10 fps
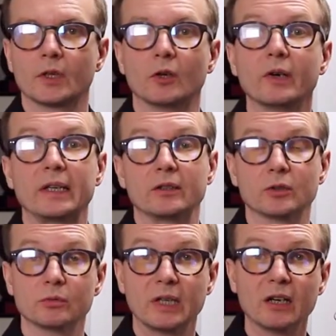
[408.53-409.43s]
Okay,
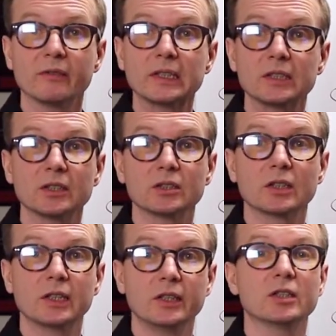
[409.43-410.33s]
so now that it is
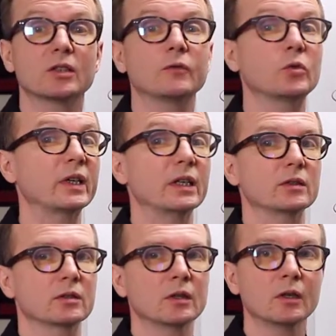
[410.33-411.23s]
clear for
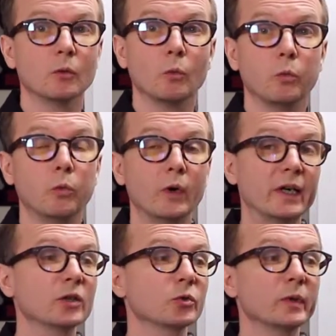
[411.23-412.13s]
us
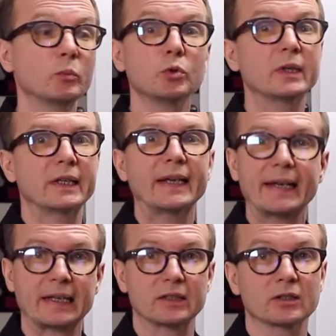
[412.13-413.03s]
where do we put an
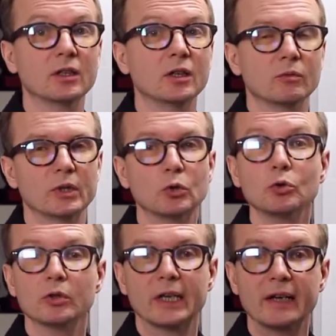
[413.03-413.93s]
X, we
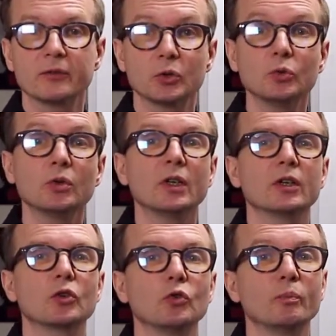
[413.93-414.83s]
have to
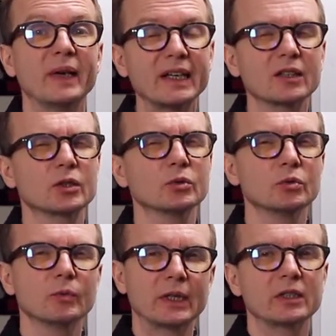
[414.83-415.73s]
go back
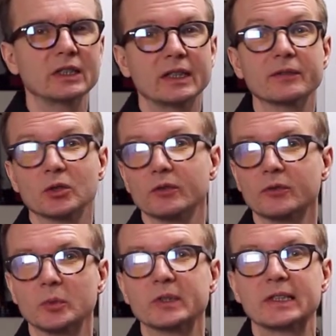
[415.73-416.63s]
to where I left off
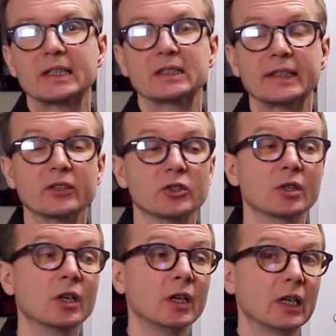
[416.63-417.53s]
from the last
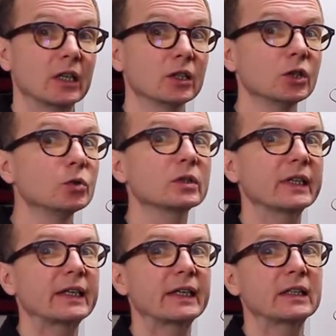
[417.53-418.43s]
lecture and look
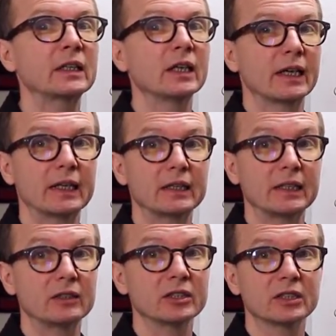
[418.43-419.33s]
again at the
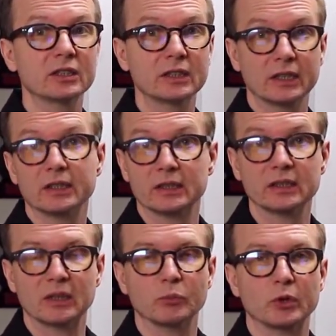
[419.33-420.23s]
Aristotelian
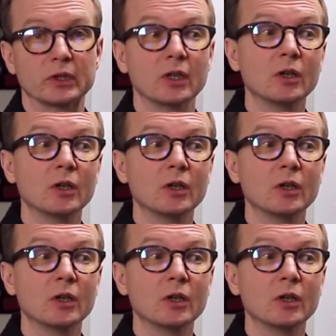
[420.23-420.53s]
standpoint.